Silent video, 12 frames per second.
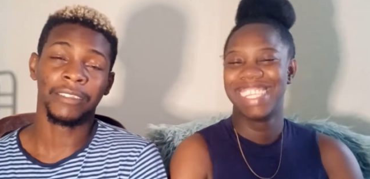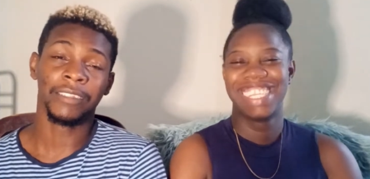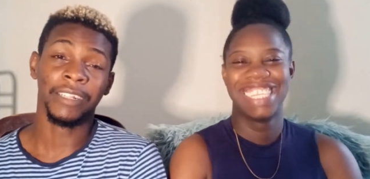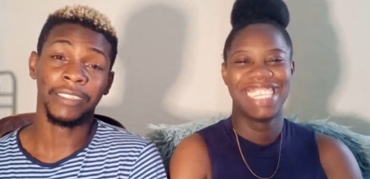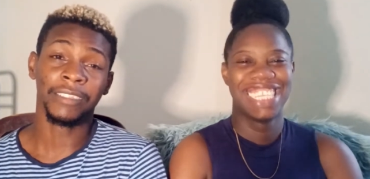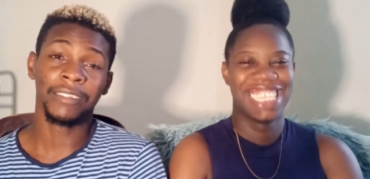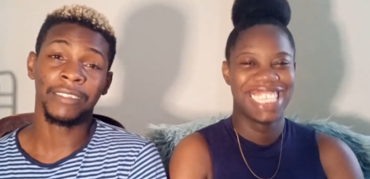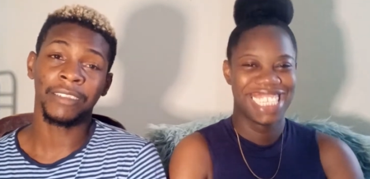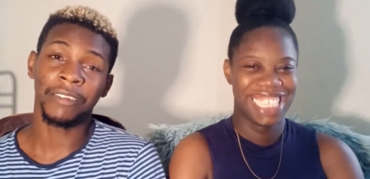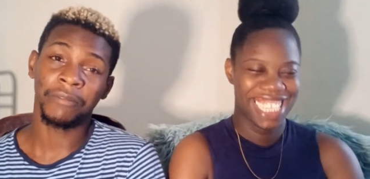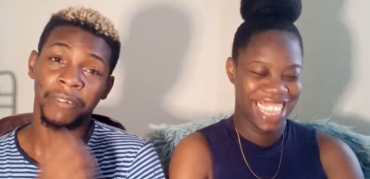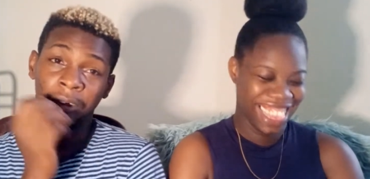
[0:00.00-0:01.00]
Speaker 1: let it stay
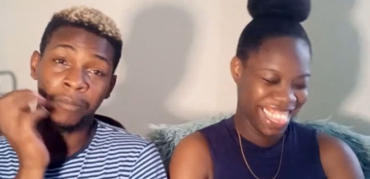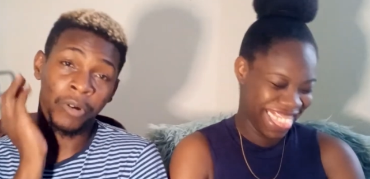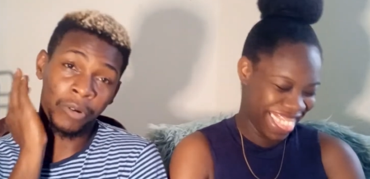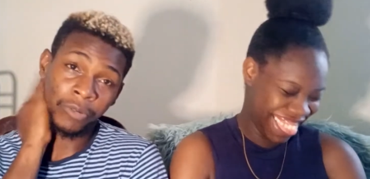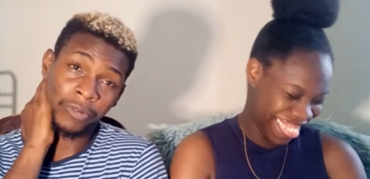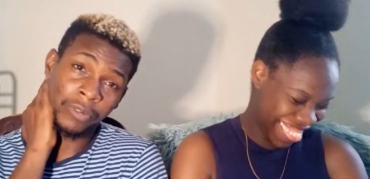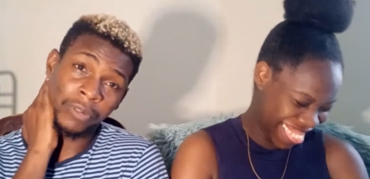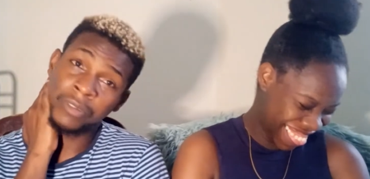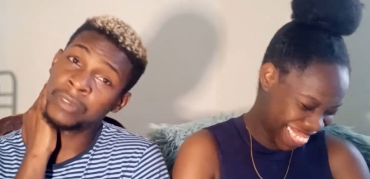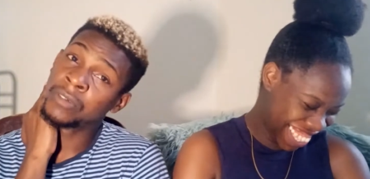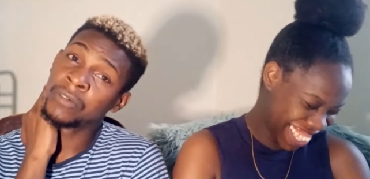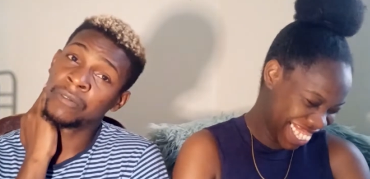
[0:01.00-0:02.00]
for about
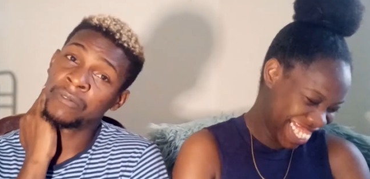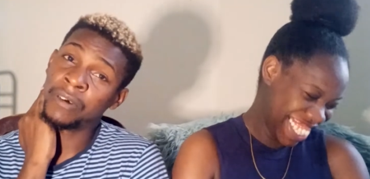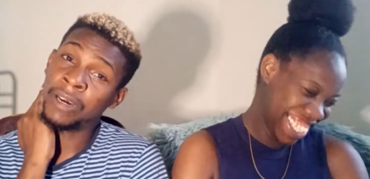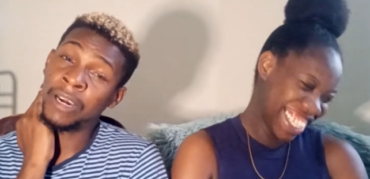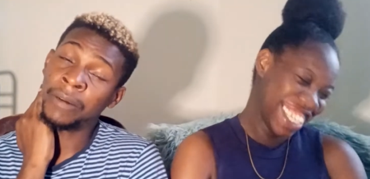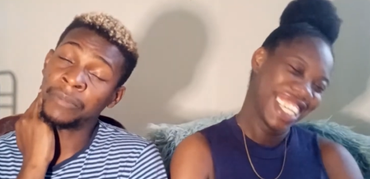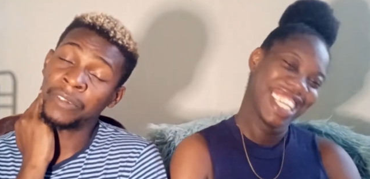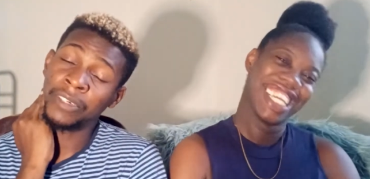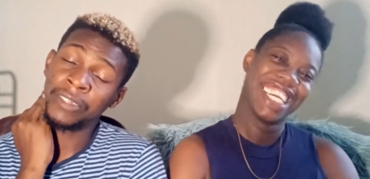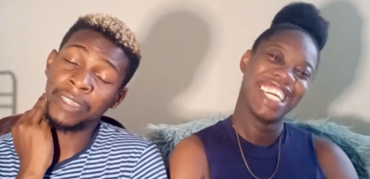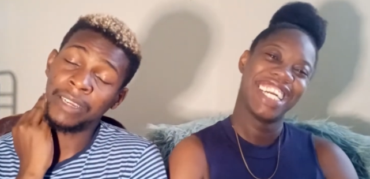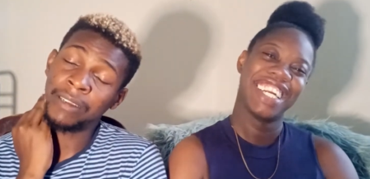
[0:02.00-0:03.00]
for um, 30
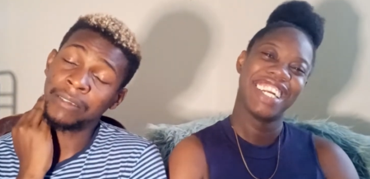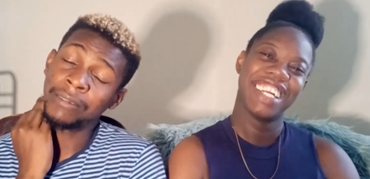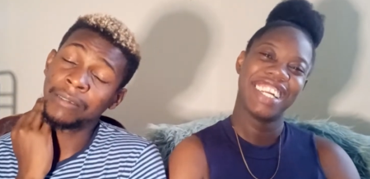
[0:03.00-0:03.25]
seconds